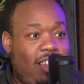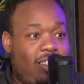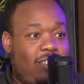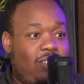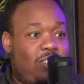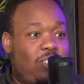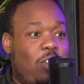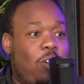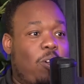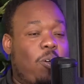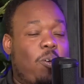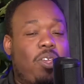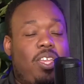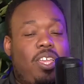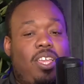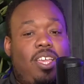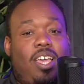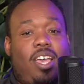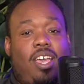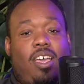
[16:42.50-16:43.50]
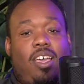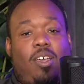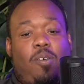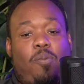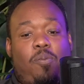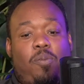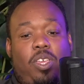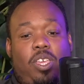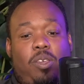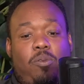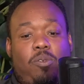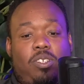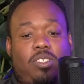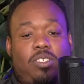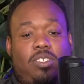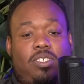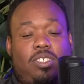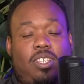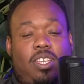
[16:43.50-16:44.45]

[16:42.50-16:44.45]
And so, it was,